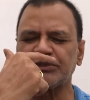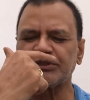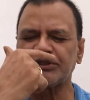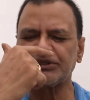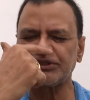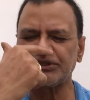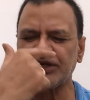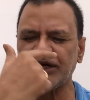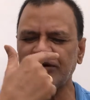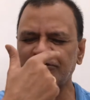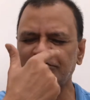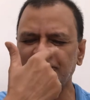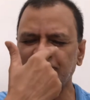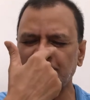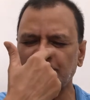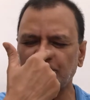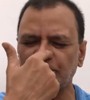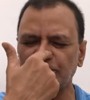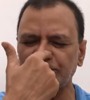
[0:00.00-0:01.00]
the left,
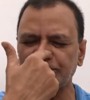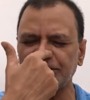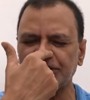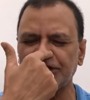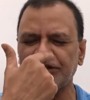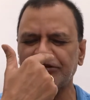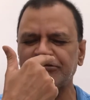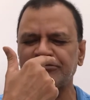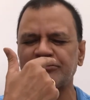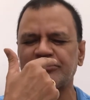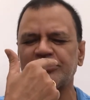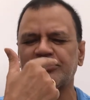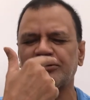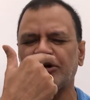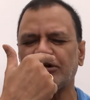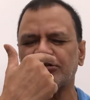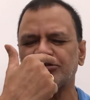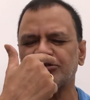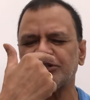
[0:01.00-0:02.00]
close the left
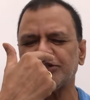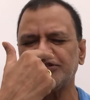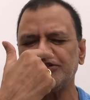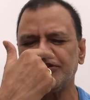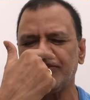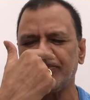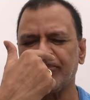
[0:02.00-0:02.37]
nostril